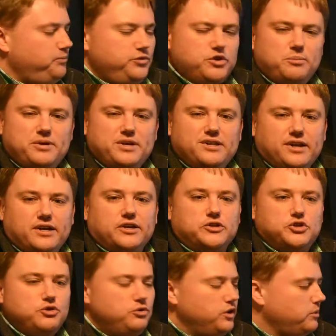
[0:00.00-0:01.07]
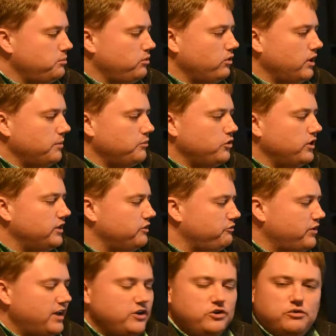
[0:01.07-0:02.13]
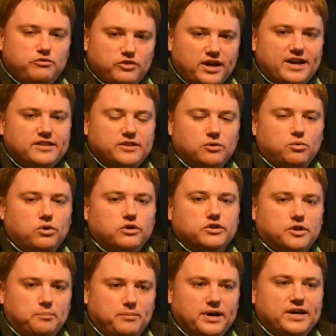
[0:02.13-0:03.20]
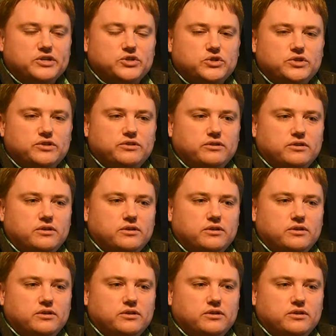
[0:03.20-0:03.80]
to be like a tuning parameter, and the value of that worked the best